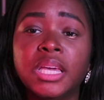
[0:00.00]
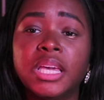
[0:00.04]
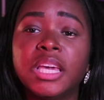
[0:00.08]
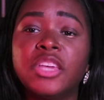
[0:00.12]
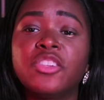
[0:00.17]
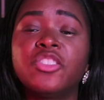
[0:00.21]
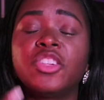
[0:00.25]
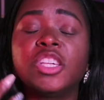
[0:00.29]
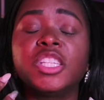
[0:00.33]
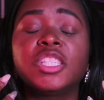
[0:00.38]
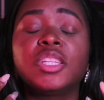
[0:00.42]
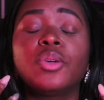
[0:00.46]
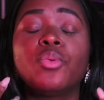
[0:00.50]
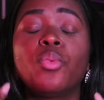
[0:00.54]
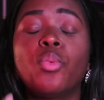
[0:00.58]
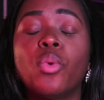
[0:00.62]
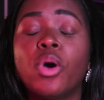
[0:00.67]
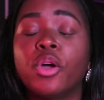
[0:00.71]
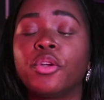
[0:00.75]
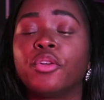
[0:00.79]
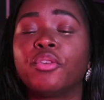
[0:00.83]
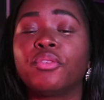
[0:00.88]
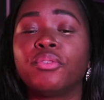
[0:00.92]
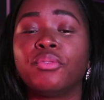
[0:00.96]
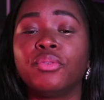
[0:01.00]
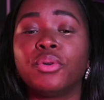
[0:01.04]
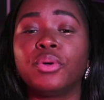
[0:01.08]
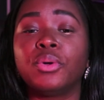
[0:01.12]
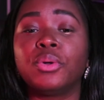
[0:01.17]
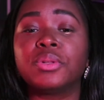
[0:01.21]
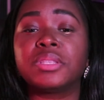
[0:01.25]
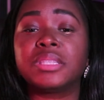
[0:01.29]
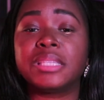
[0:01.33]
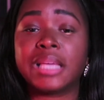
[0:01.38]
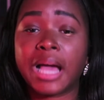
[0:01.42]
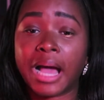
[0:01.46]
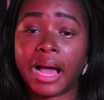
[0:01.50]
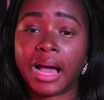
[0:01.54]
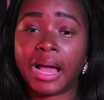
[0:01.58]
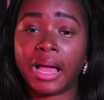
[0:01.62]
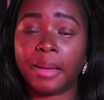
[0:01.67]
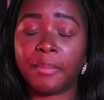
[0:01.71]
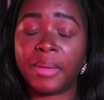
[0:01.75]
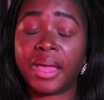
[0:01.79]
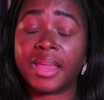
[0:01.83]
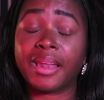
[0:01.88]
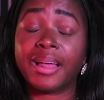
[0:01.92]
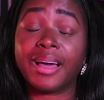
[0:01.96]
It's just a wonderful
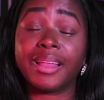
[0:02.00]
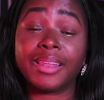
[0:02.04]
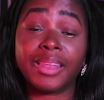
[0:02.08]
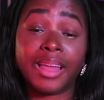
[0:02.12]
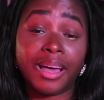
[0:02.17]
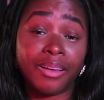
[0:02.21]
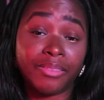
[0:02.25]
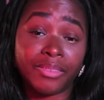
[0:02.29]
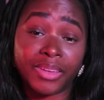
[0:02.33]
time, and I love